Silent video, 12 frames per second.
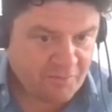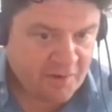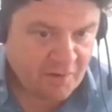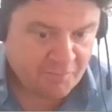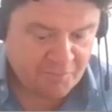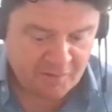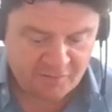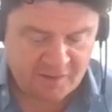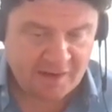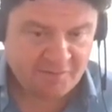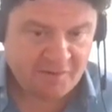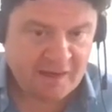The obvious
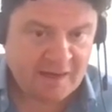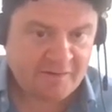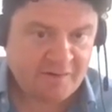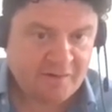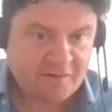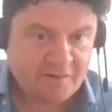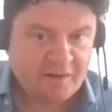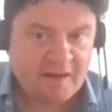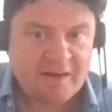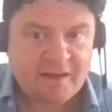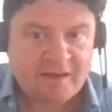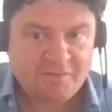caveat is that at
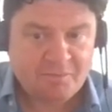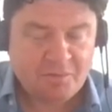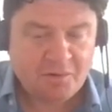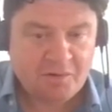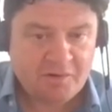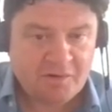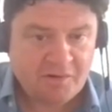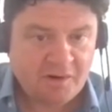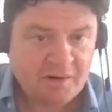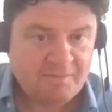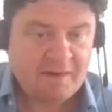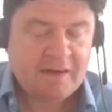any given point in
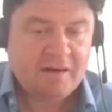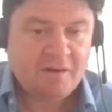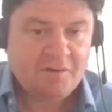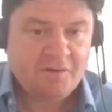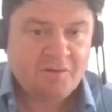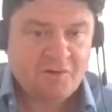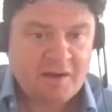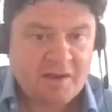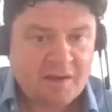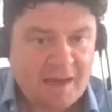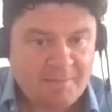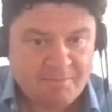time, that closing
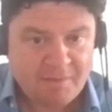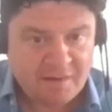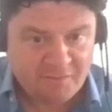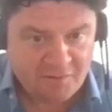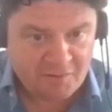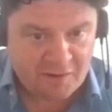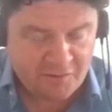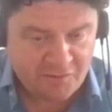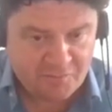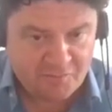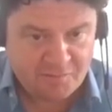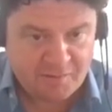rate can be very
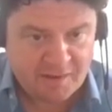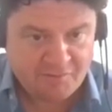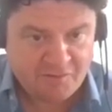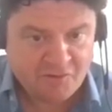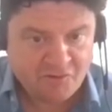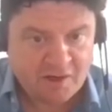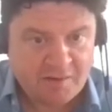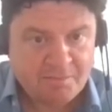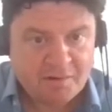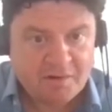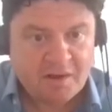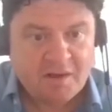different from the average rate.
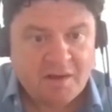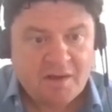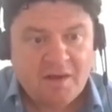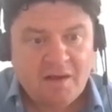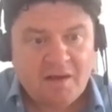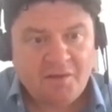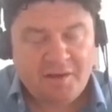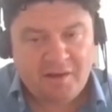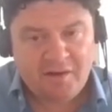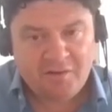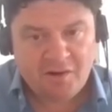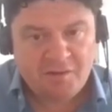But I
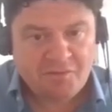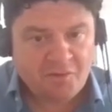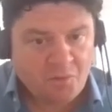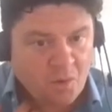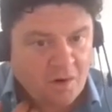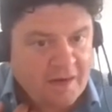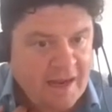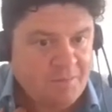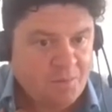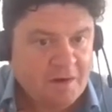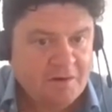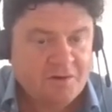think in terms of what
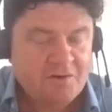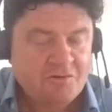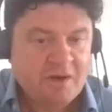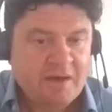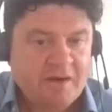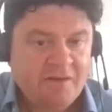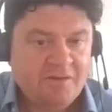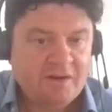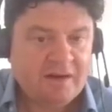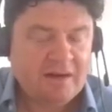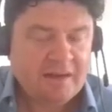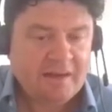can we do
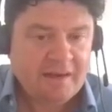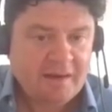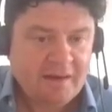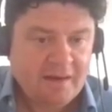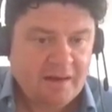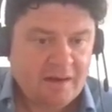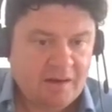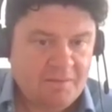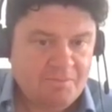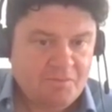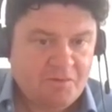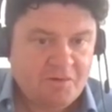realistically
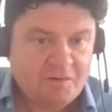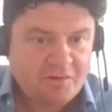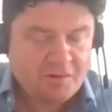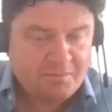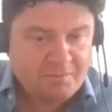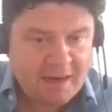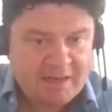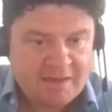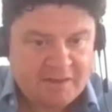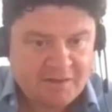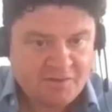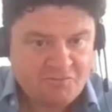to
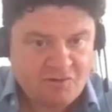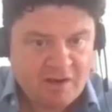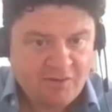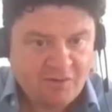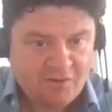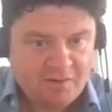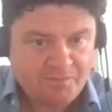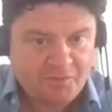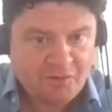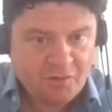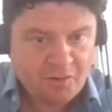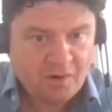manage the risk
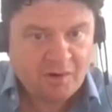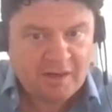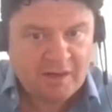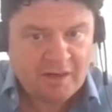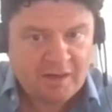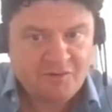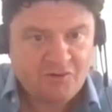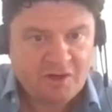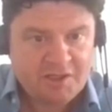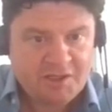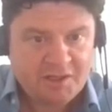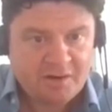to our leverage
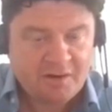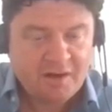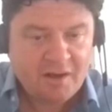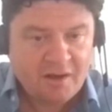ratio.